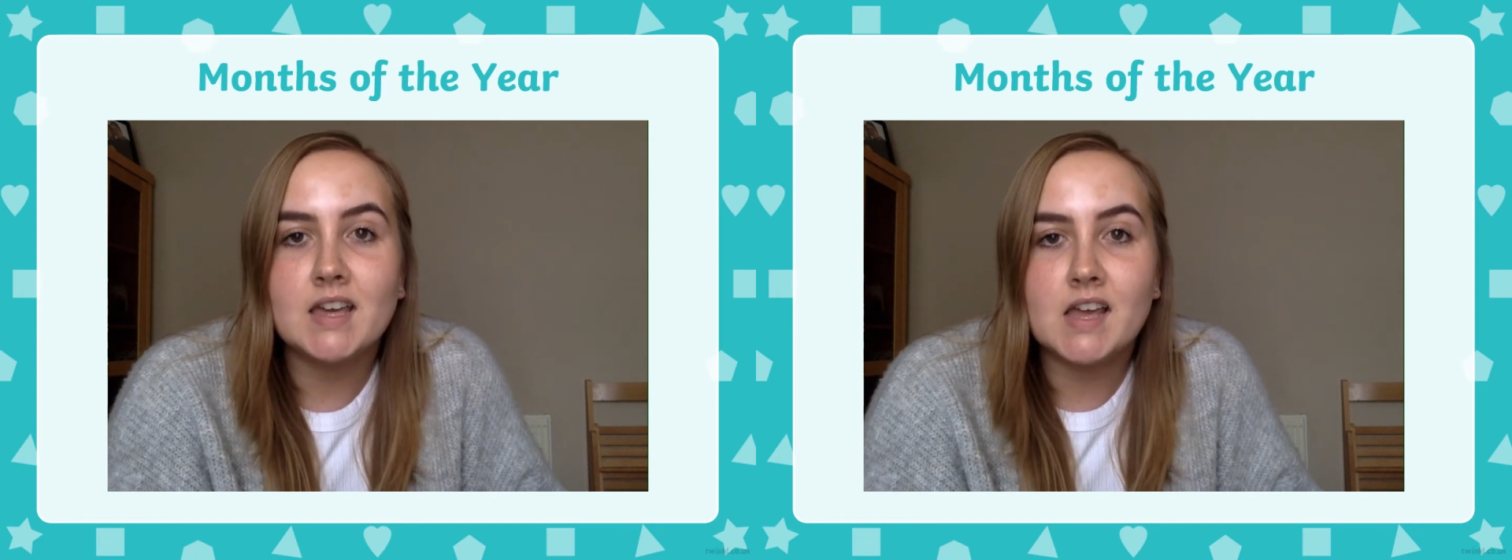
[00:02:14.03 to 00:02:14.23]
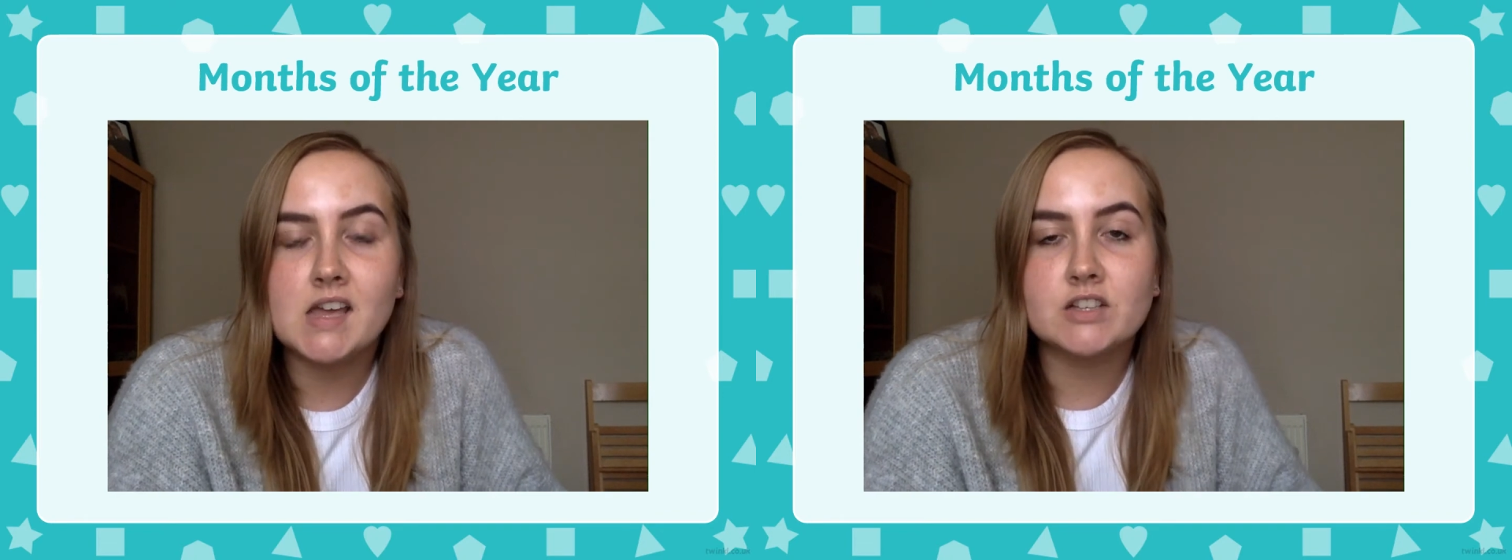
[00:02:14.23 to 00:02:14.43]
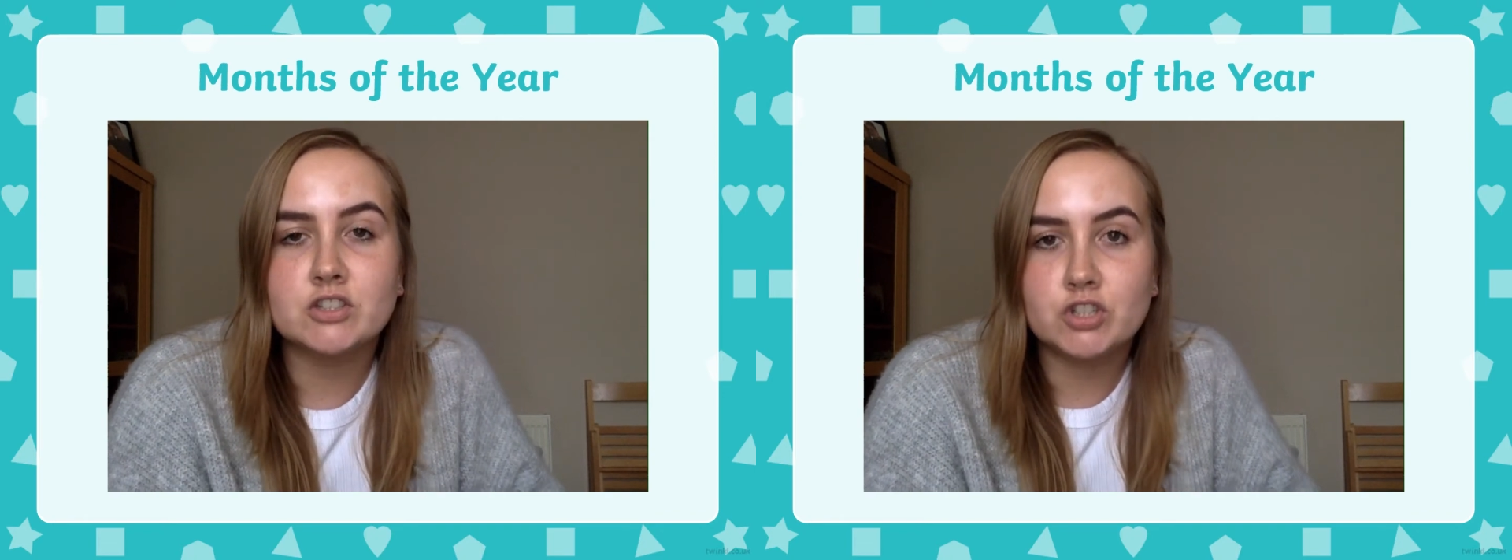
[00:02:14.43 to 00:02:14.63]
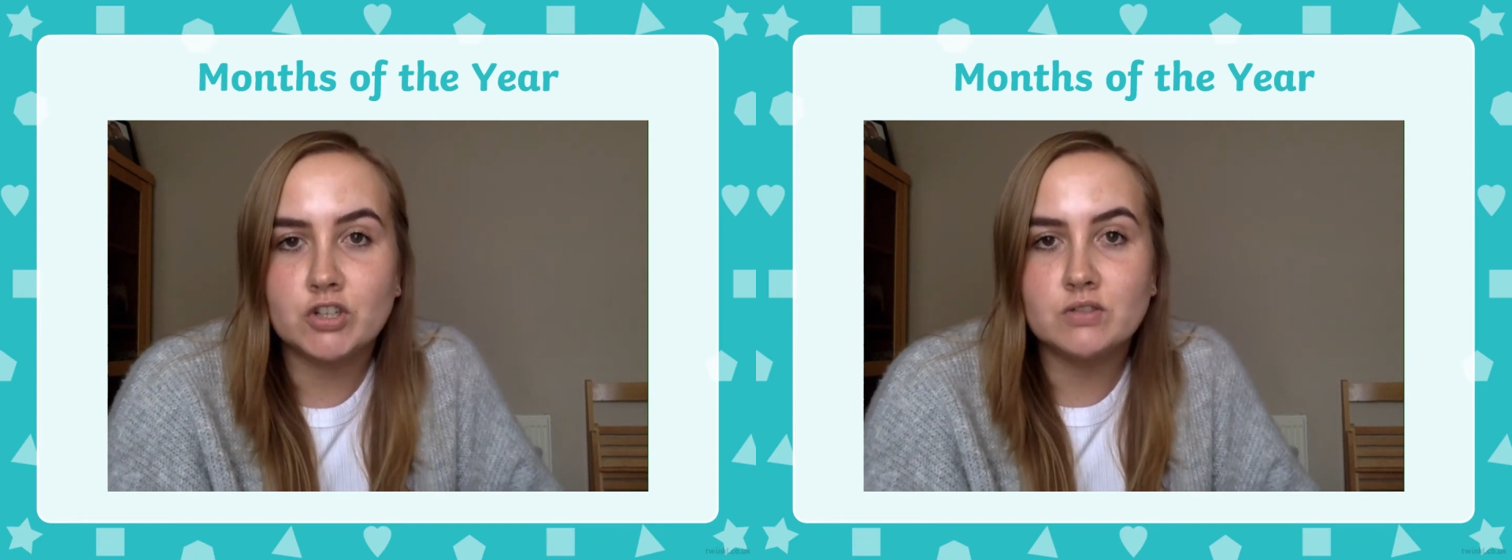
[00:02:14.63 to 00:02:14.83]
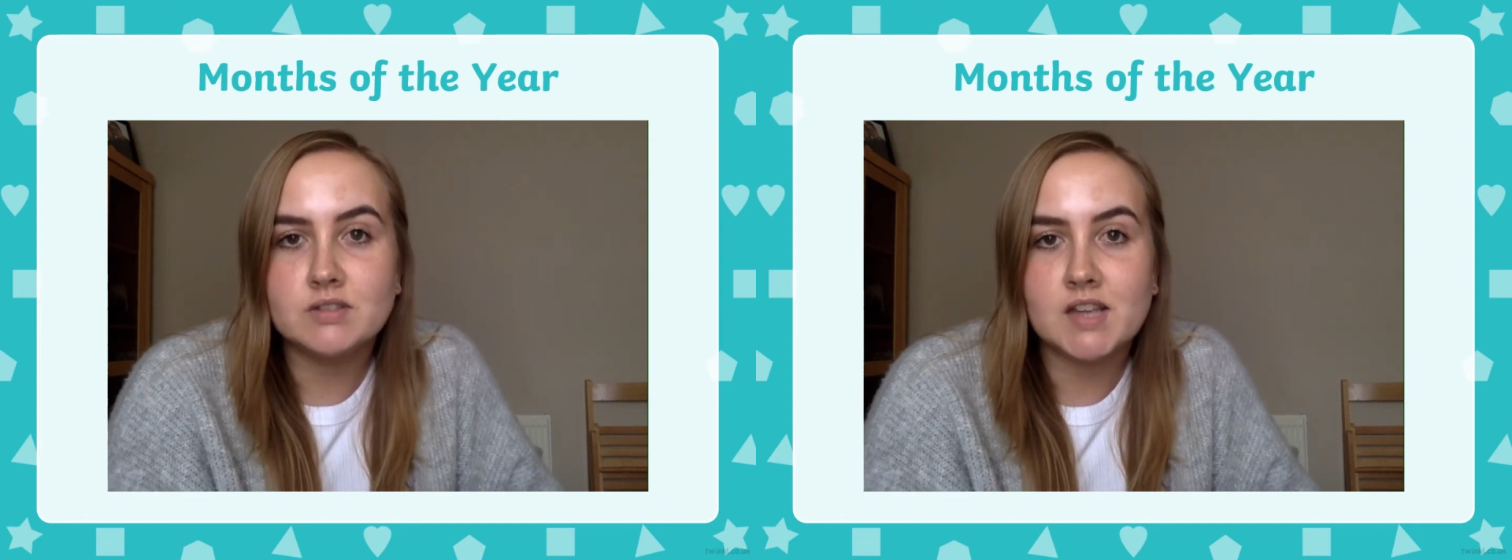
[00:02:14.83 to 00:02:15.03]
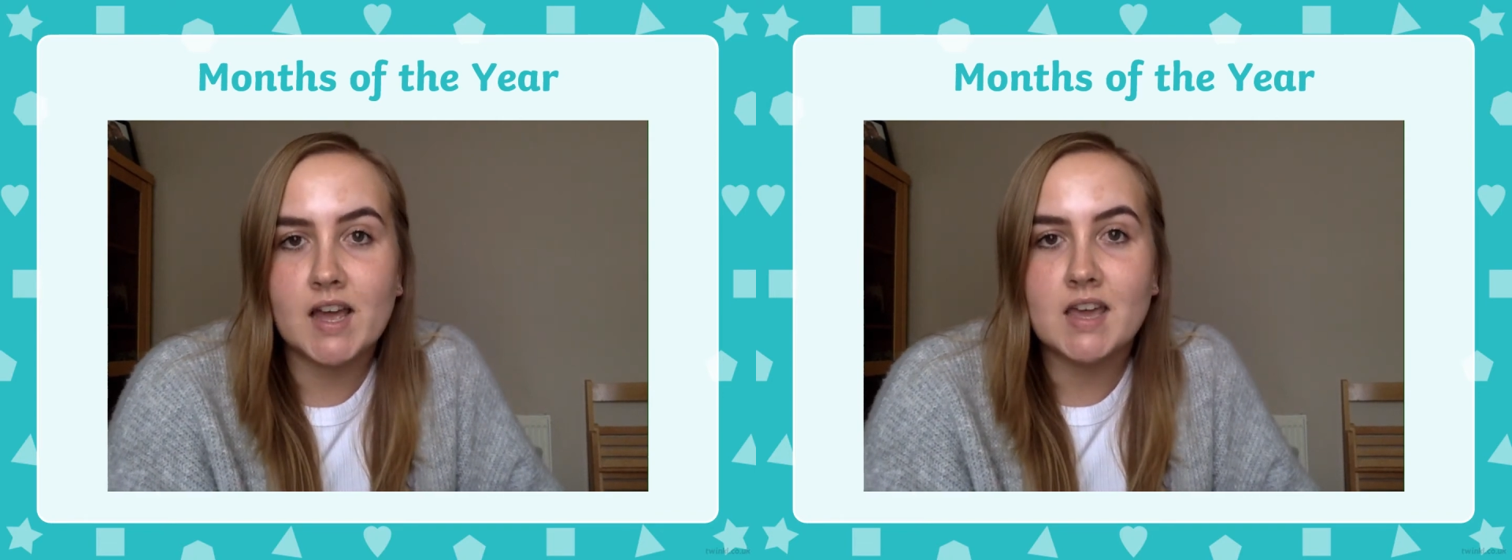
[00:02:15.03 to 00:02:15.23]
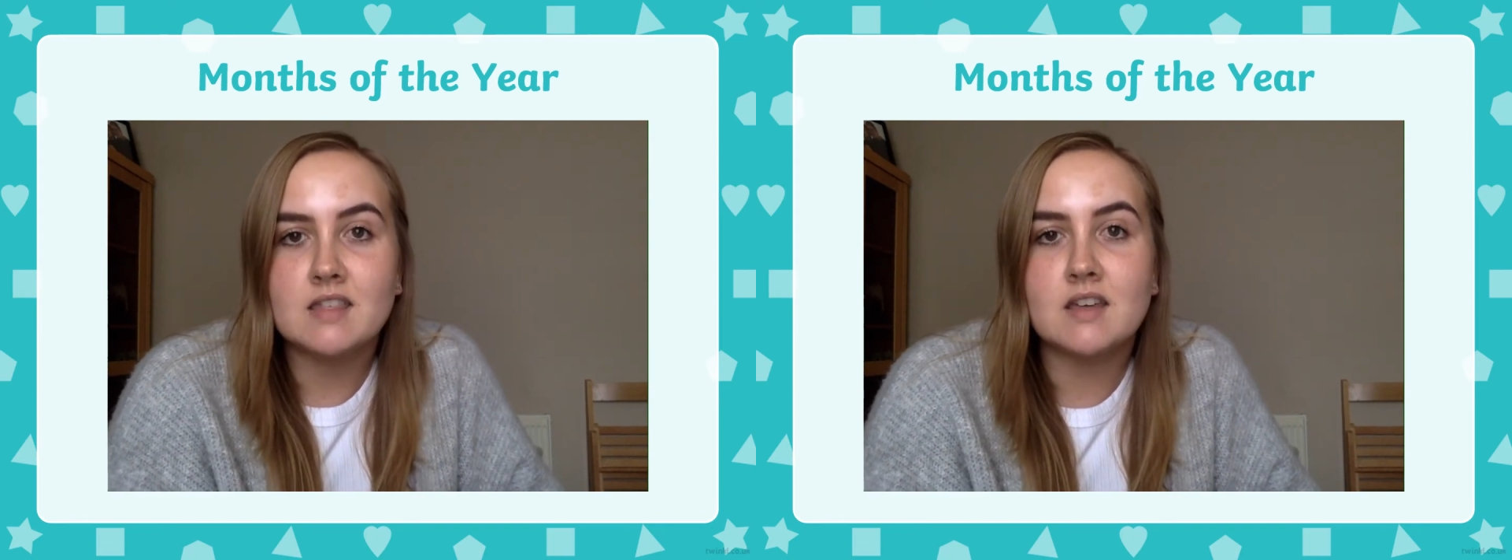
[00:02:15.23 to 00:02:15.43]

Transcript: is Tuesday,